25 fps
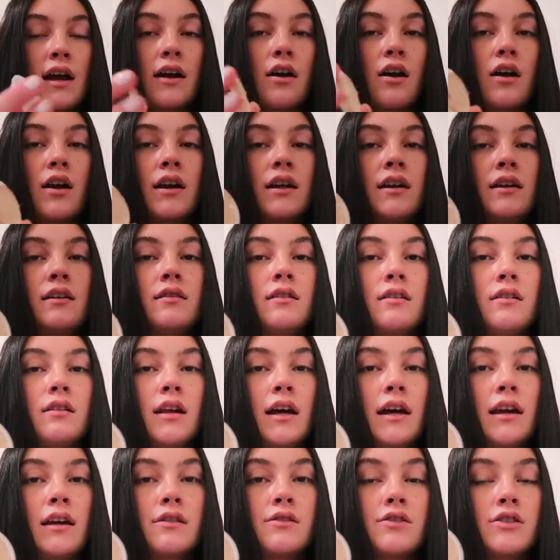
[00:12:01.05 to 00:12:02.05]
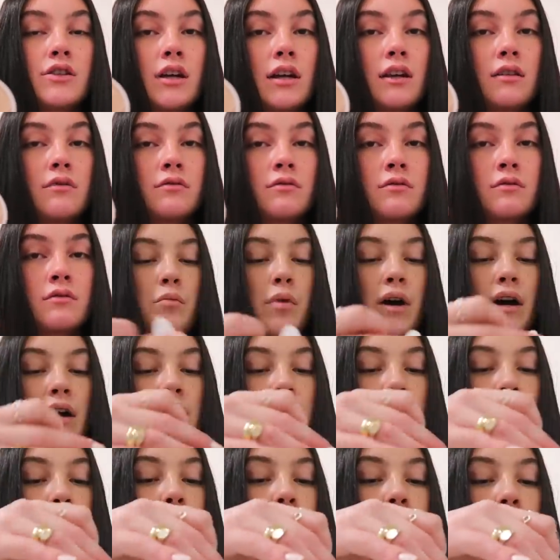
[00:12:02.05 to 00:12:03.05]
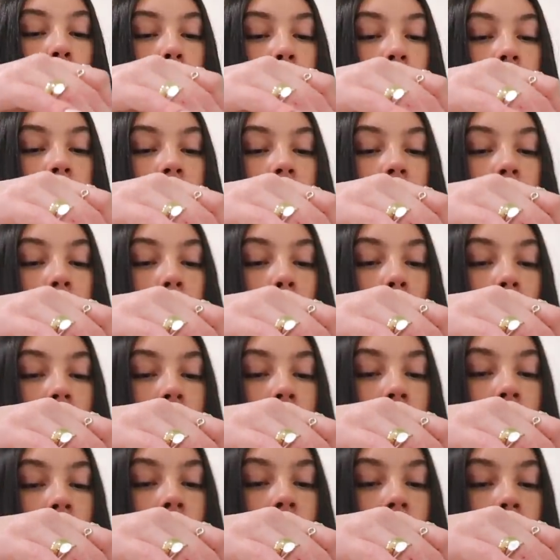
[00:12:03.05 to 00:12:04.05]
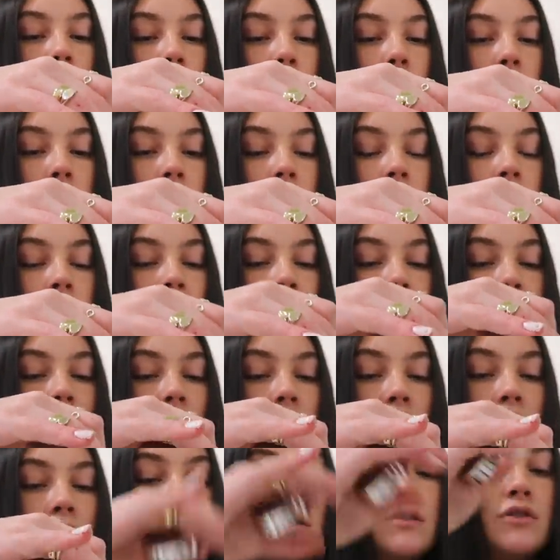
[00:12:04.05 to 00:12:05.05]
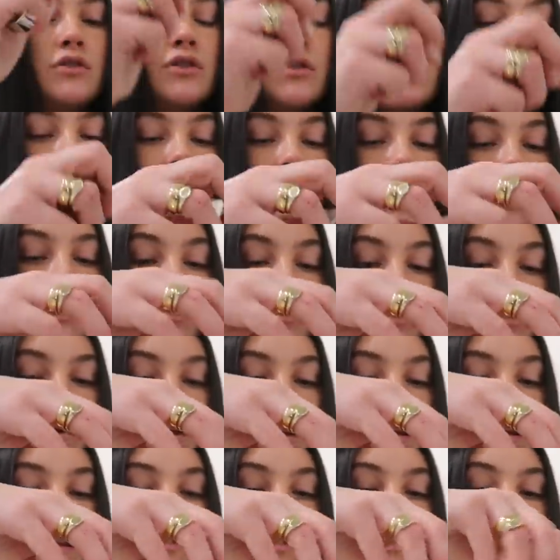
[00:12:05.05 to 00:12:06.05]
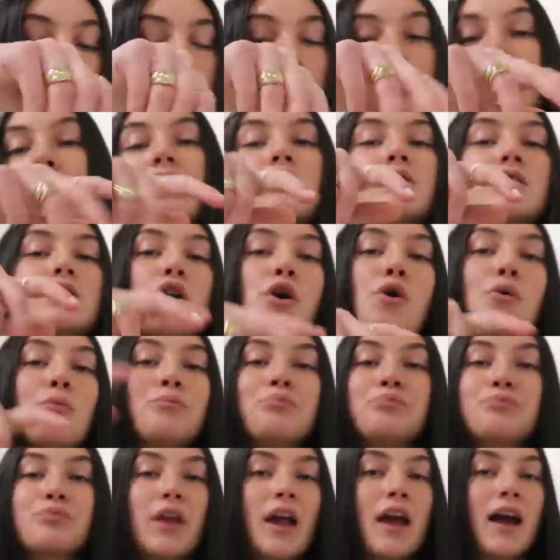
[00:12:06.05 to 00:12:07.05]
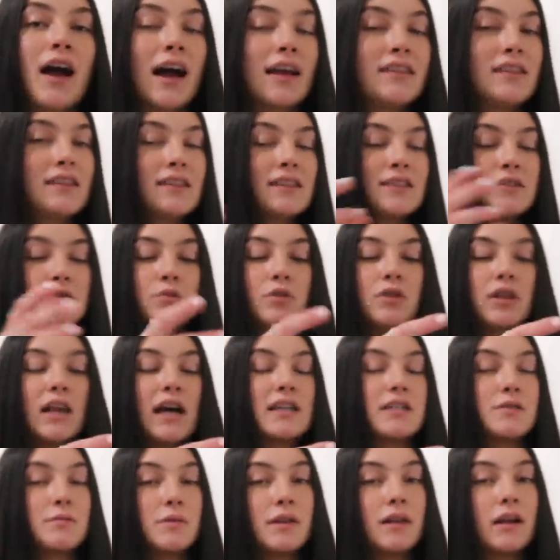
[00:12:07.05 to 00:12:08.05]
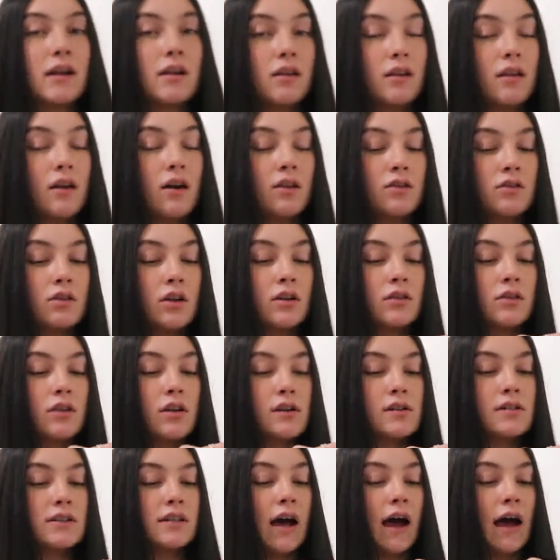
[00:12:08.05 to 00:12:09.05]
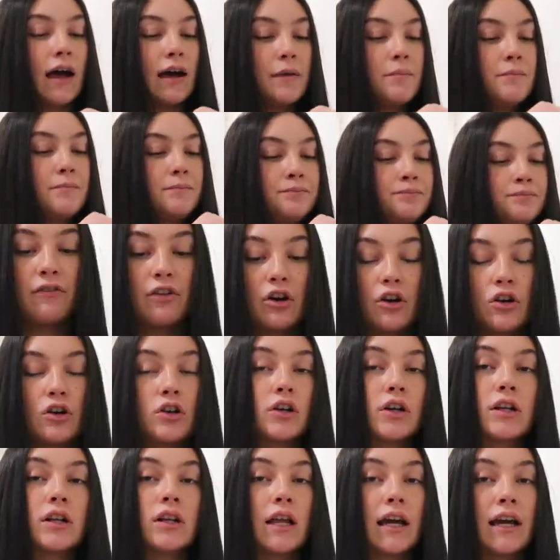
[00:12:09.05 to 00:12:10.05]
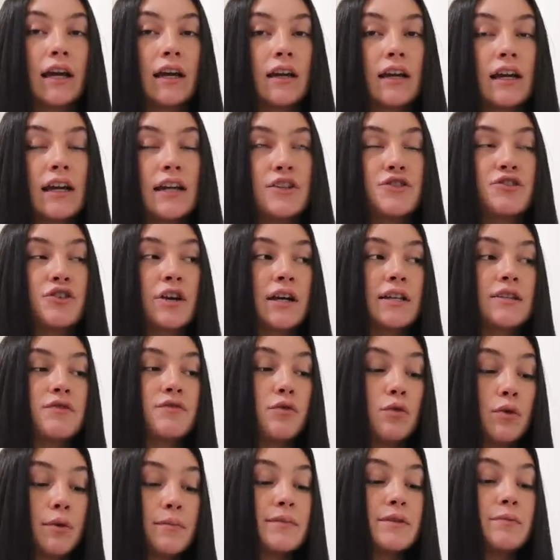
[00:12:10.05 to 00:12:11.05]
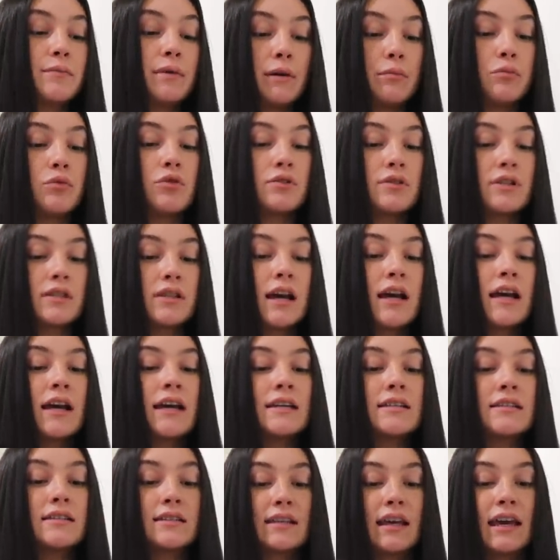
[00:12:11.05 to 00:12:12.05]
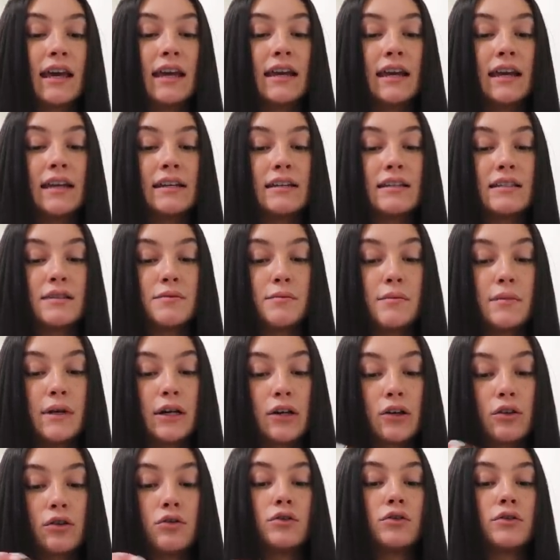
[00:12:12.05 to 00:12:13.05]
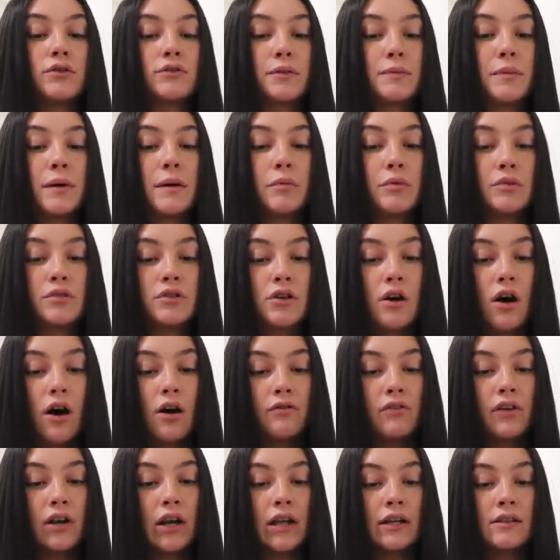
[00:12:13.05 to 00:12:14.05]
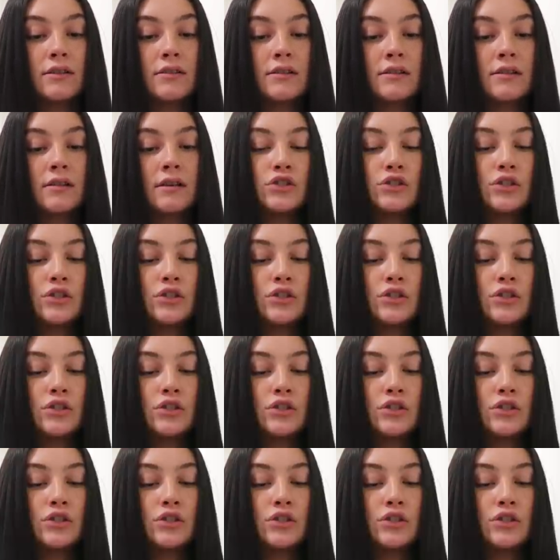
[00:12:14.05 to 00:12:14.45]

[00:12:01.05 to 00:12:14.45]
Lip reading: I got it in the lightest shade, but you don't need much of it, which is nice. You just need like a really thin layer. So I think this will last me like a long, long, long time. I've heard like it transforms people's skin and does miracles for people's confidence.